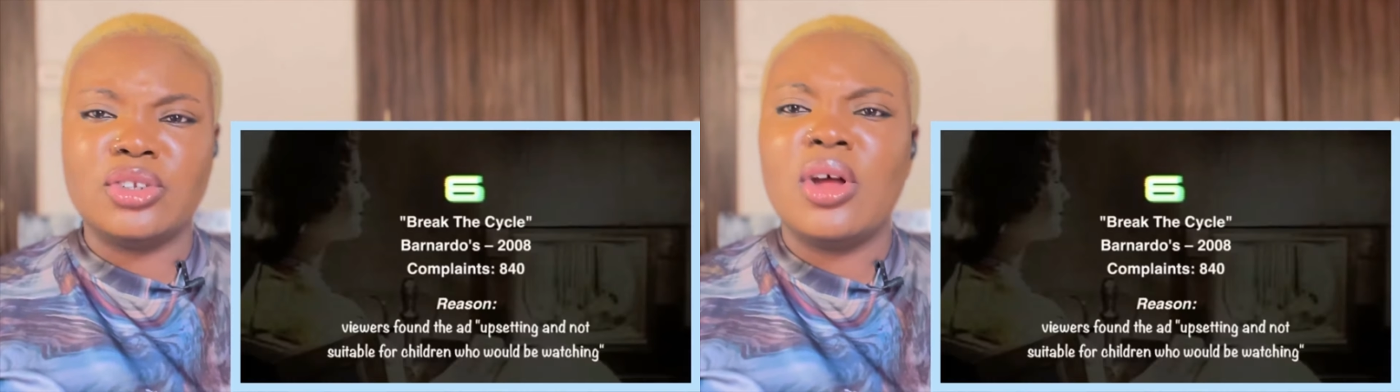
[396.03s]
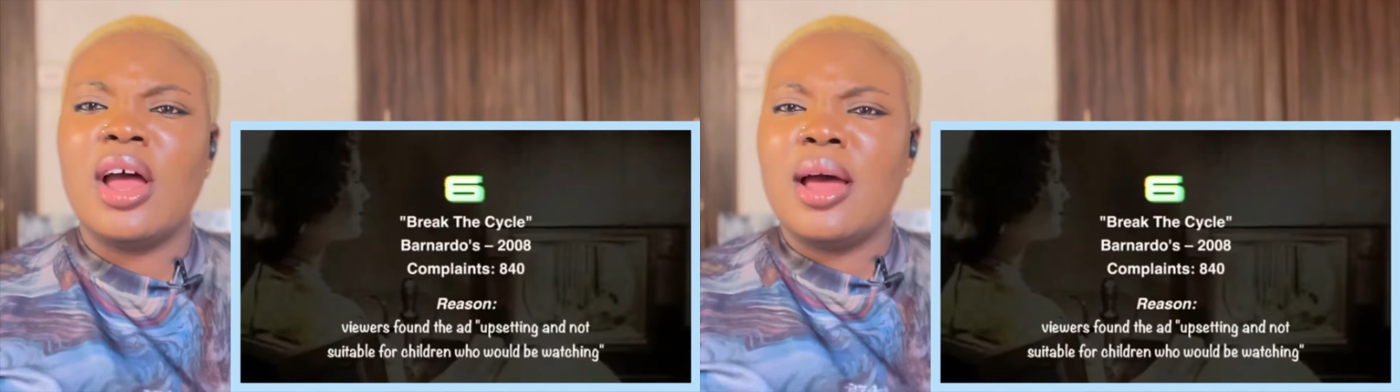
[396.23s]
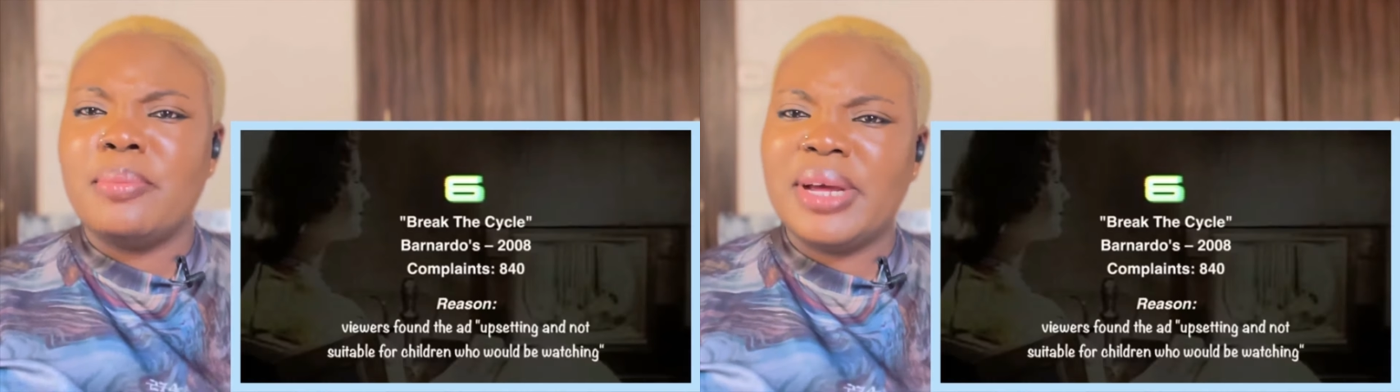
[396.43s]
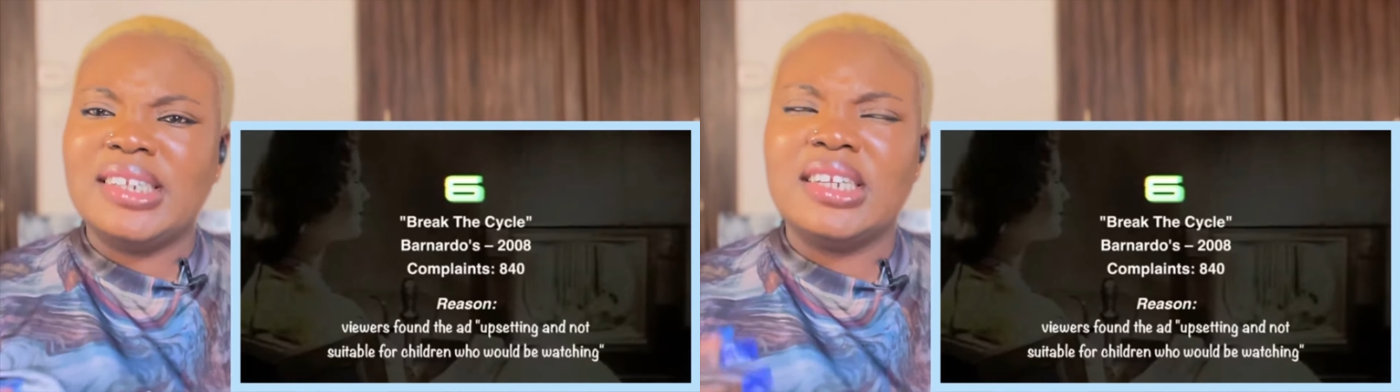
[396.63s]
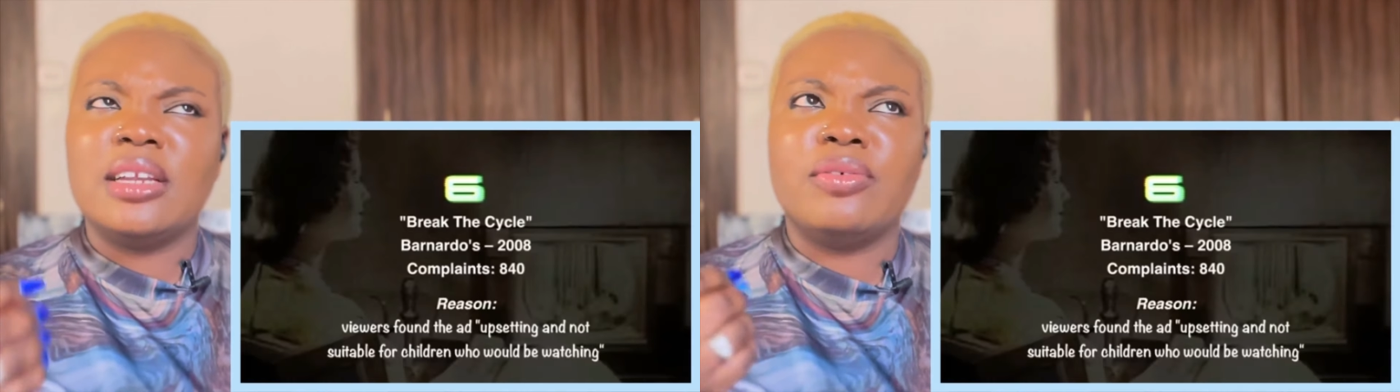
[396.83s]
So
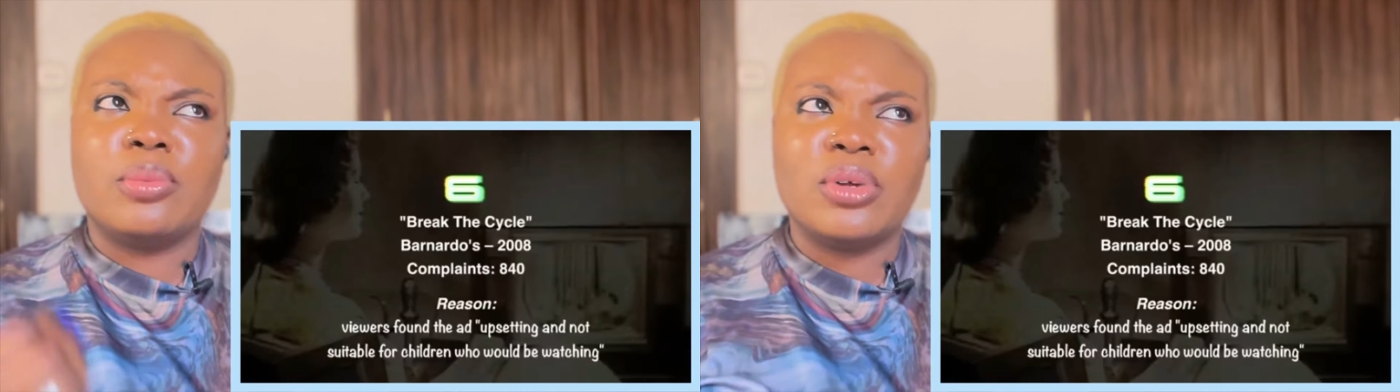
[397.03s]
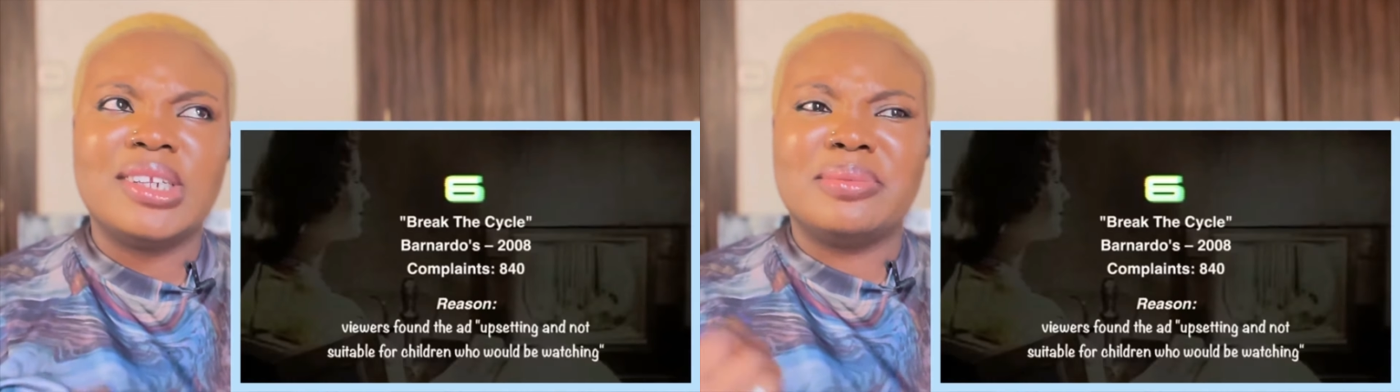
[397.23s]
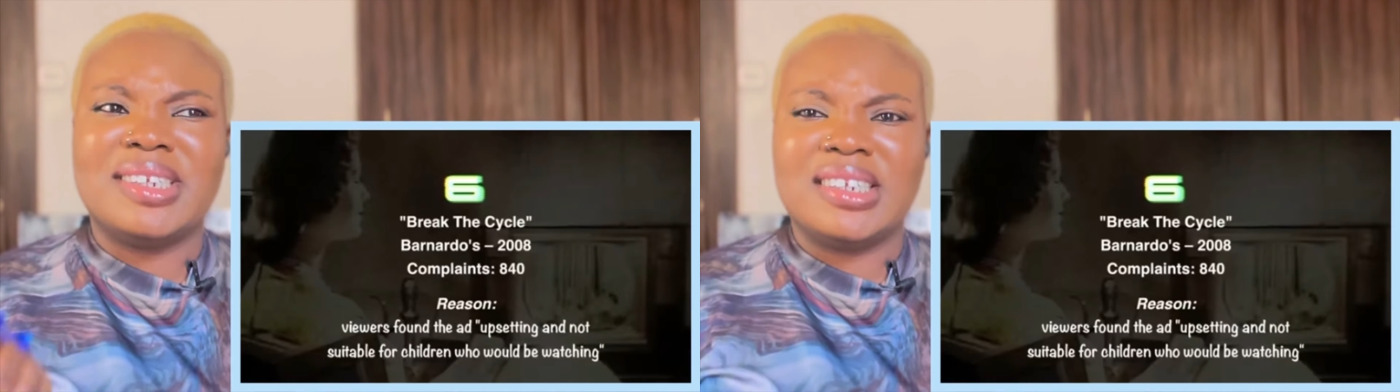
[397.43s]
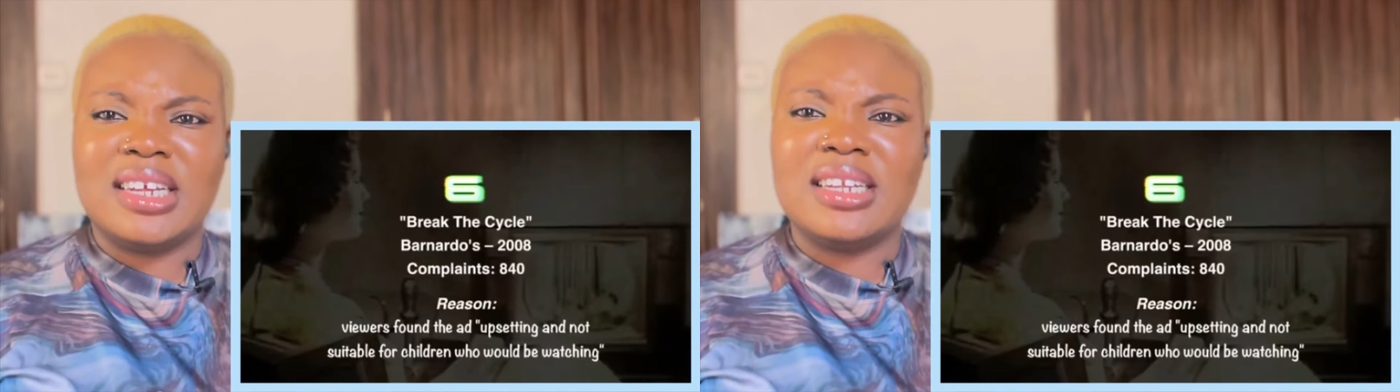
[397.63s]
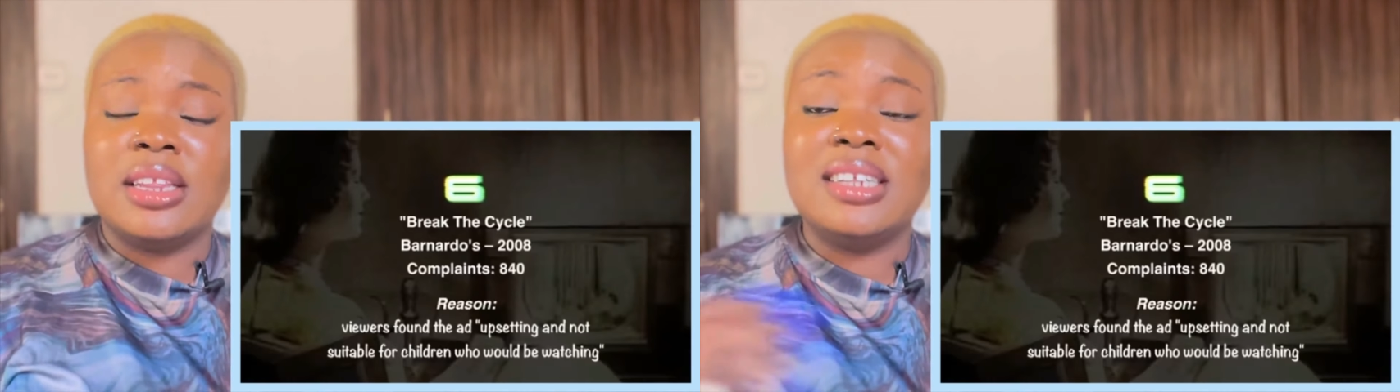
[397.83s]
basically, from what I'm seeing,